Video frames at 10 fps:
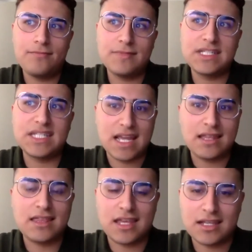
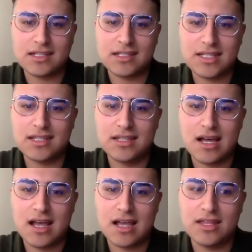saying things
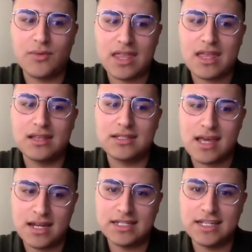the way that
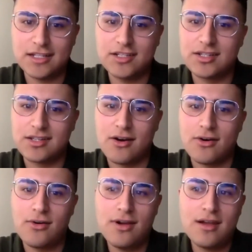Senate did.
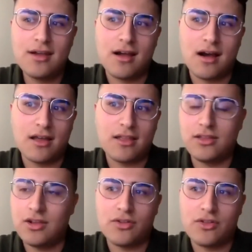So,
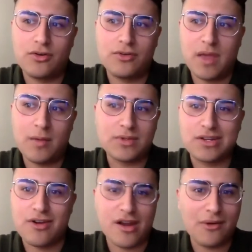they'll be able to
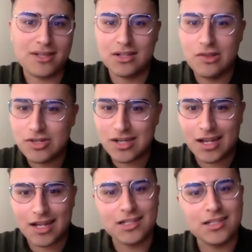create
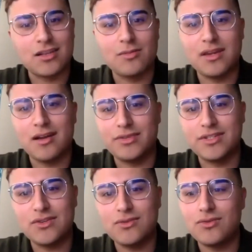resolutions. They'll be able
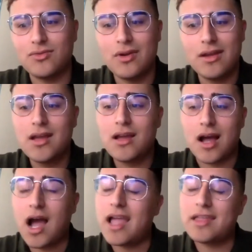to,
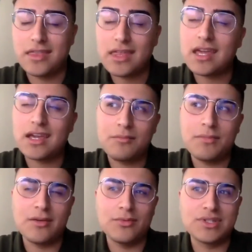I think,
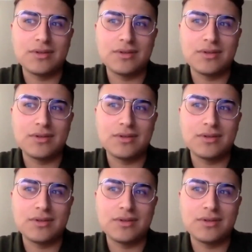be able to